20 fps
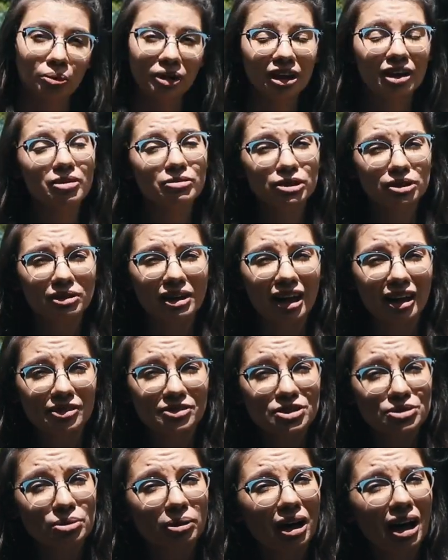We have
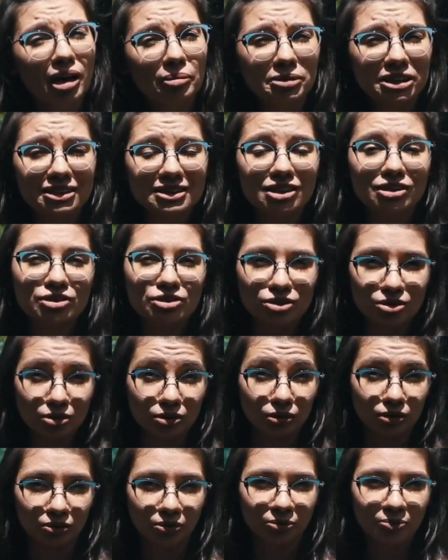arrived to Hamilton
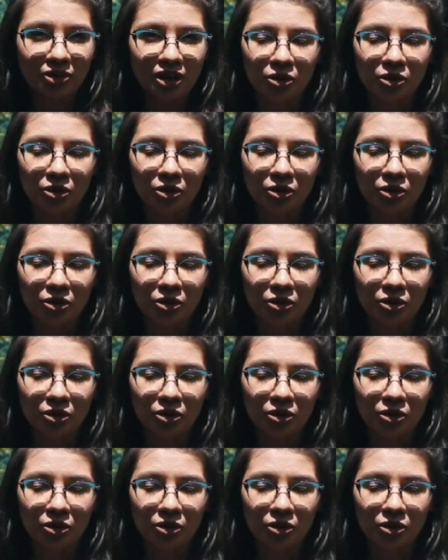Zoo.